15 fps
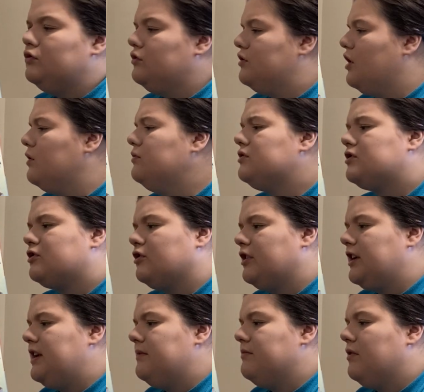Don't
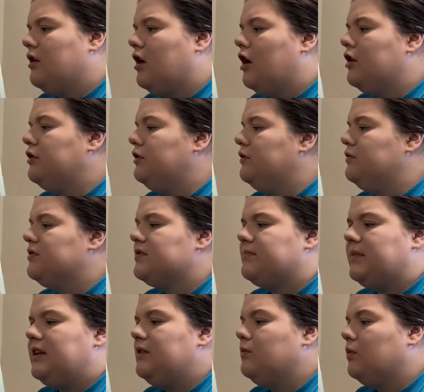scream or use
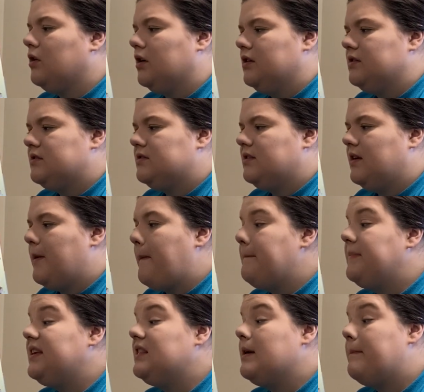mean words.
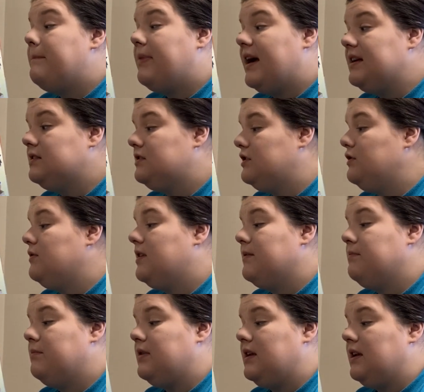Be the best you
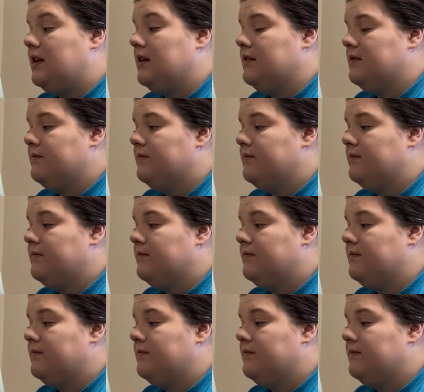can be.